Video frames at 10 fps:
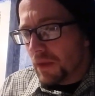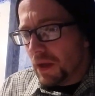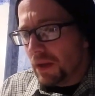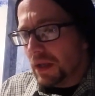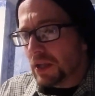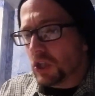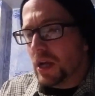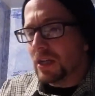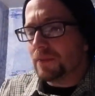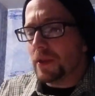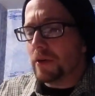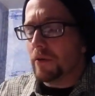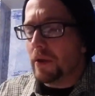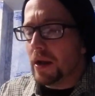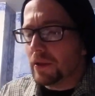In the exchange for the
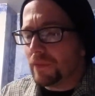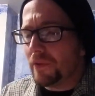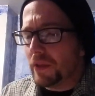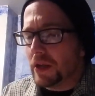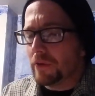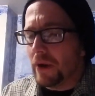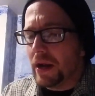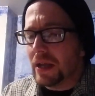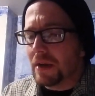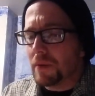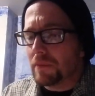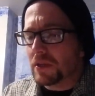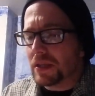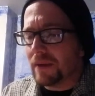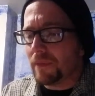uranium he
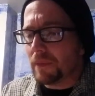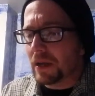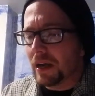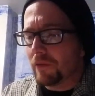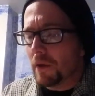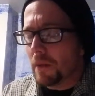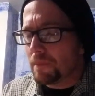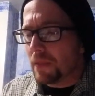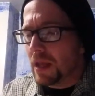received from the government,